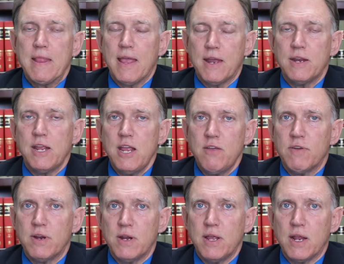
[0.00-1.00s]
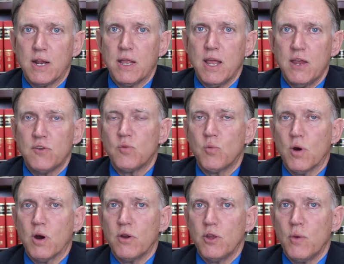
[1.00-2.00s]
And even in a case
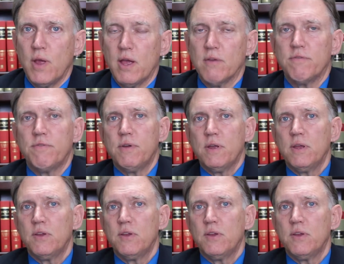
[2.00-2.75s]
where you have,